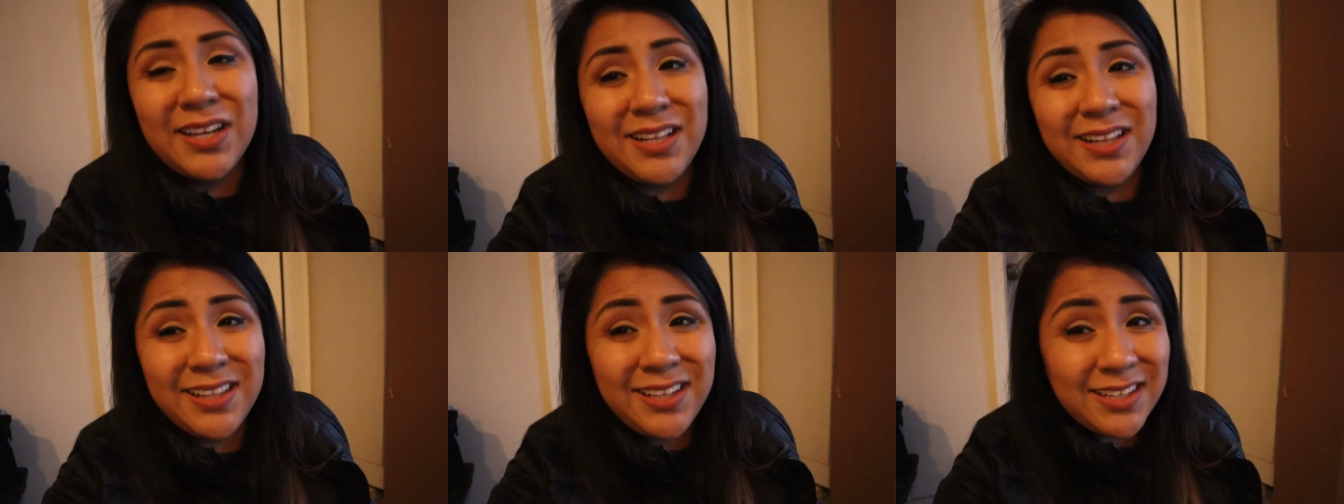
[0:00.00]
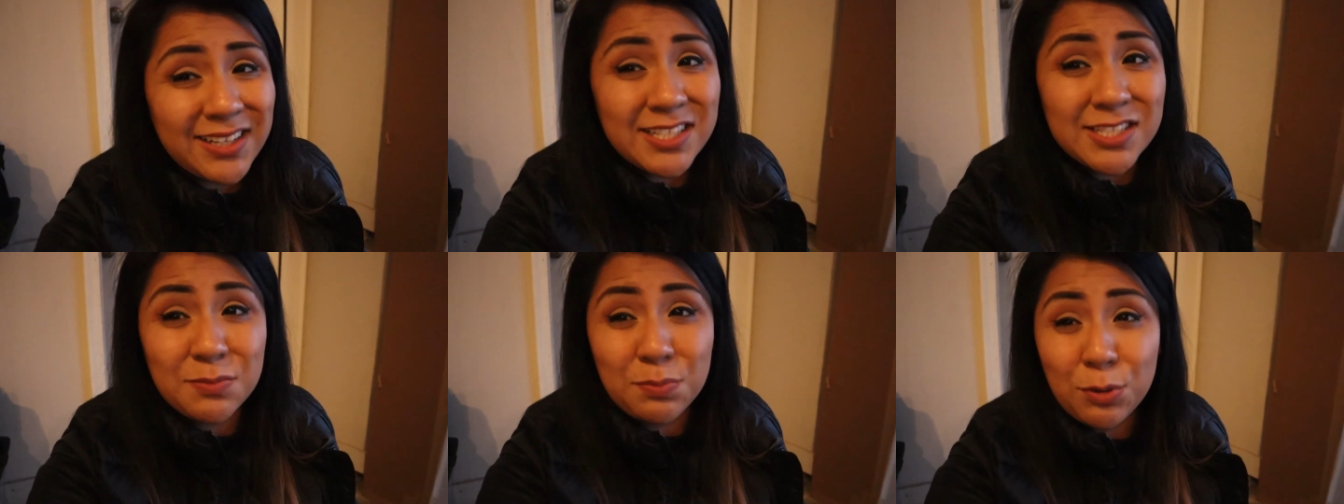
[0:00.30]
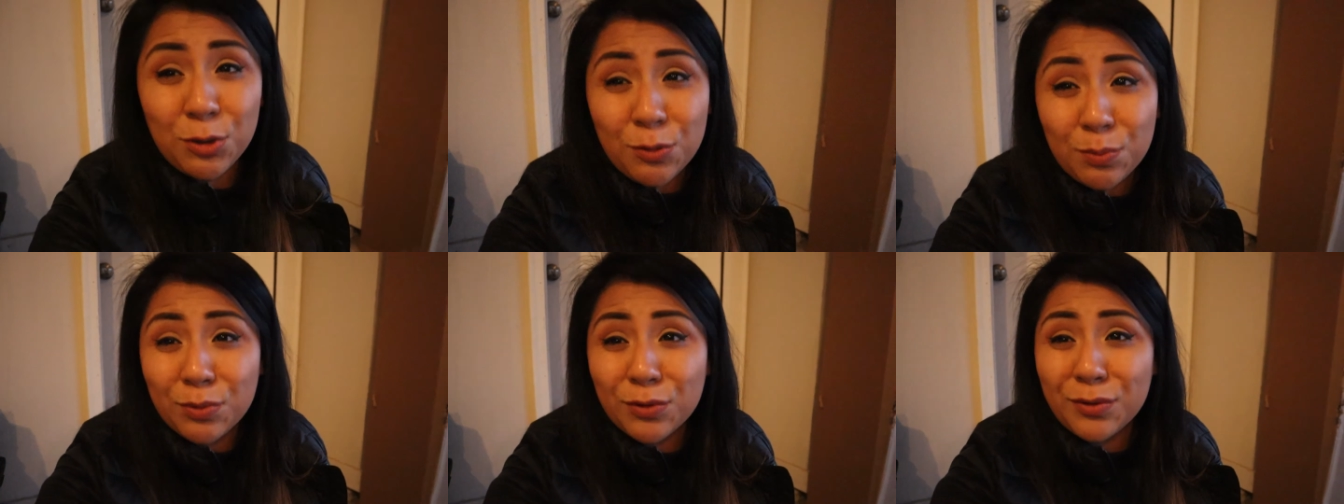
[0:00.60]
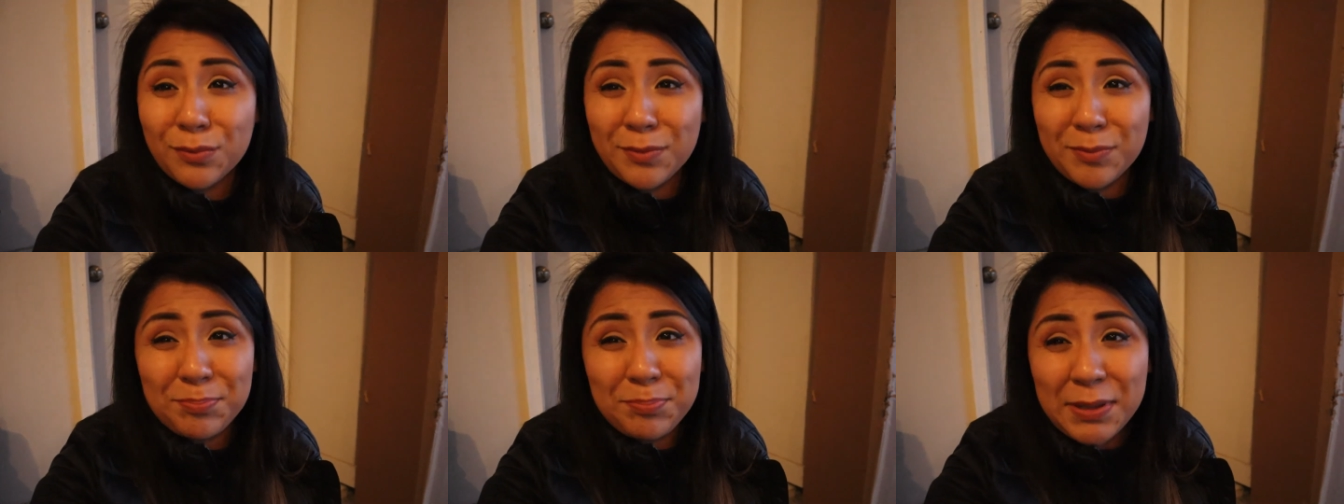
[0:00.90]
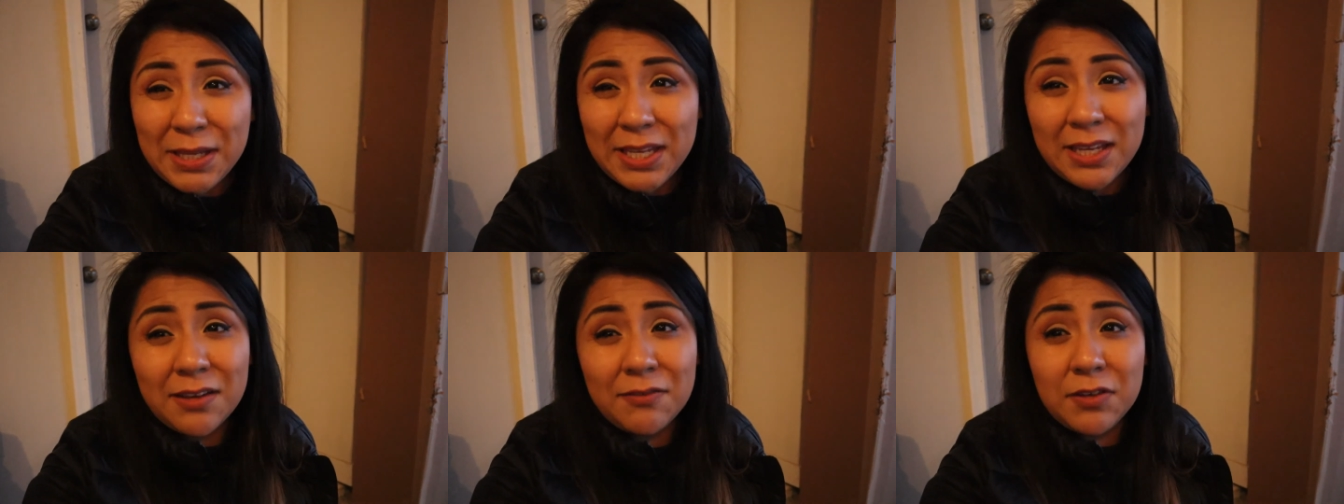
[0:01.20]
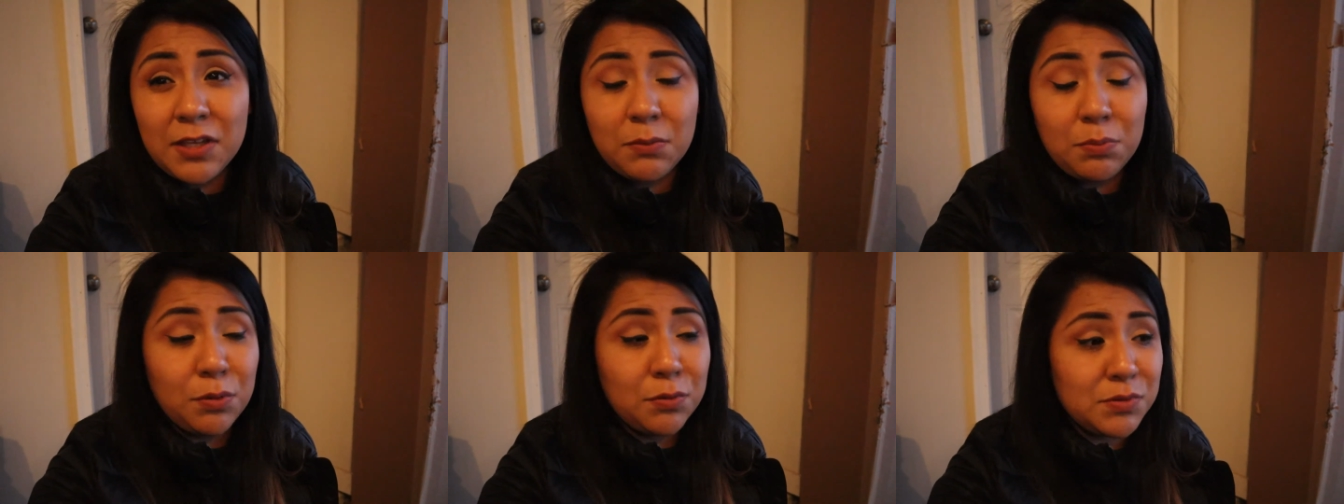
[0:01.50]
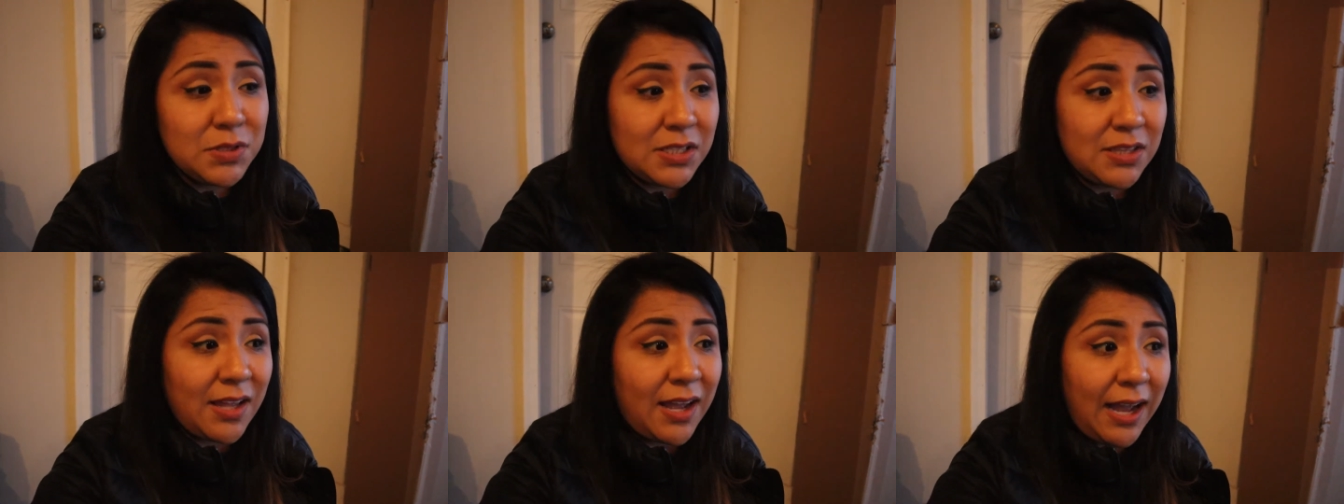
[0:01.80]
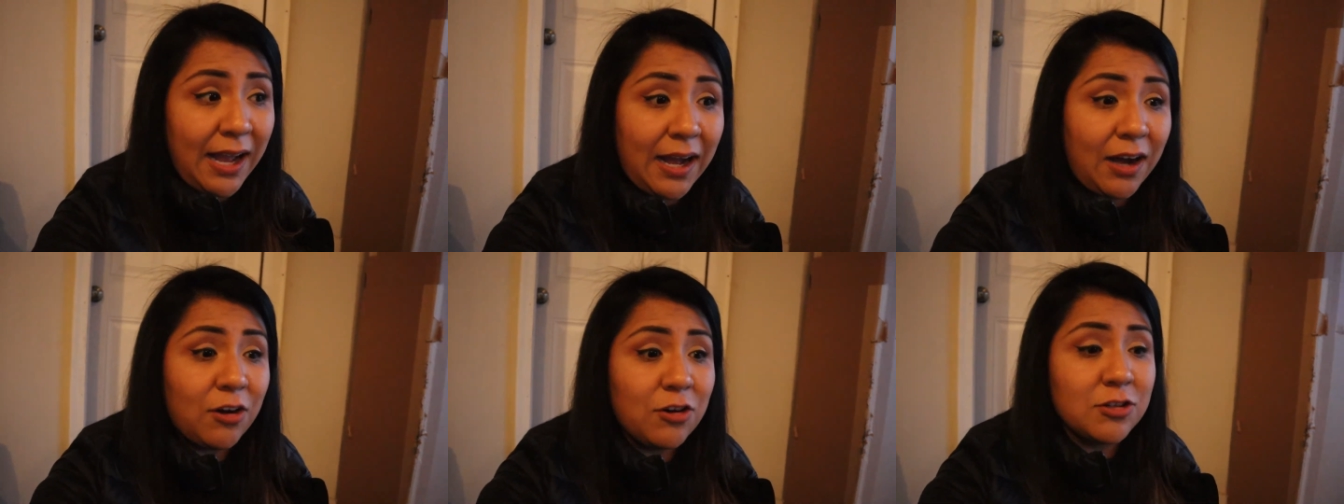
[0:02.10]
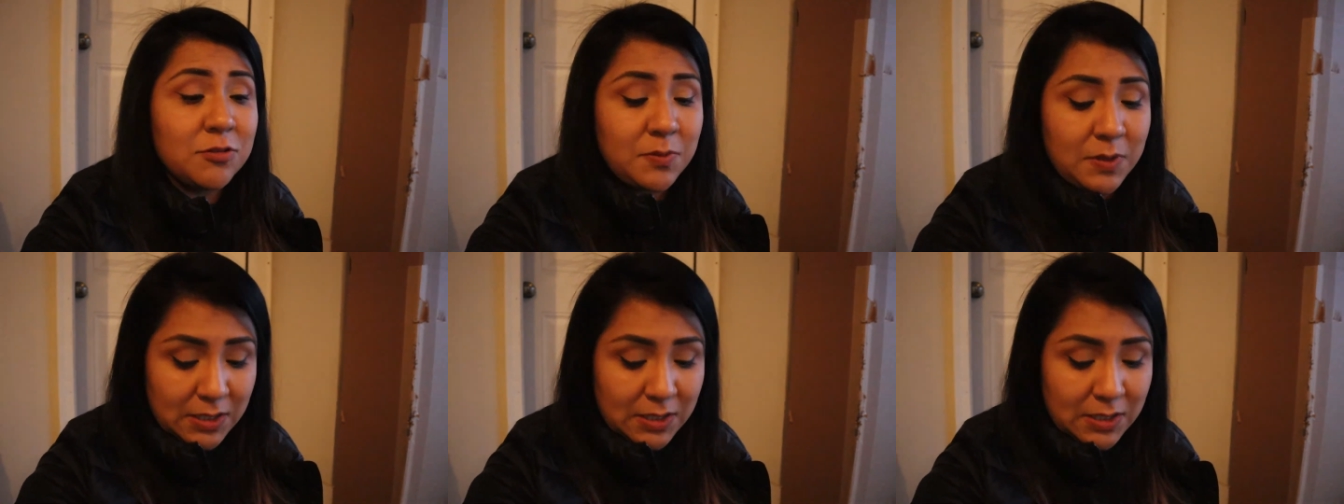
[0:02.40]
clean his poop or pee if he poops in the house